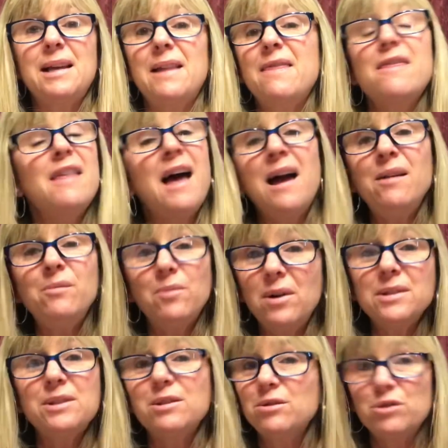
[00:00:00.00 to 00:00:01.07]
and that
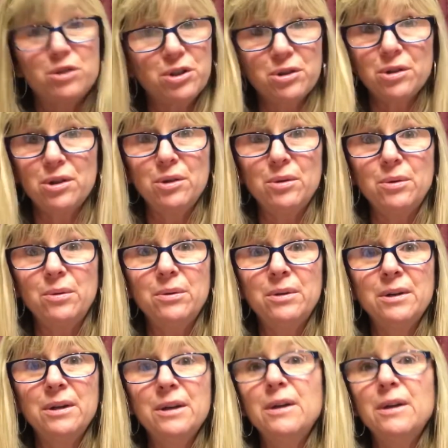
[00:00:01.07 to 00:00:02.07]
wasn't true